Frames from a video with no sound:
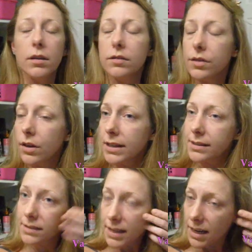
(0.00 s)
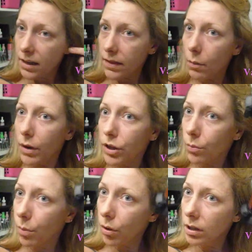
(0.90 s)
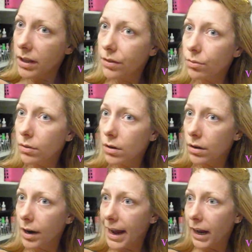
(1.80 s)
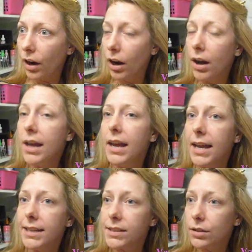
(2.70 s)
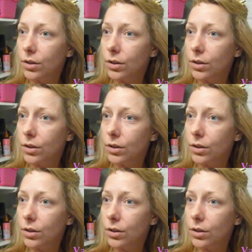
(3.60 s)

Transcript: So you can see that when you pull it through your hair, it's,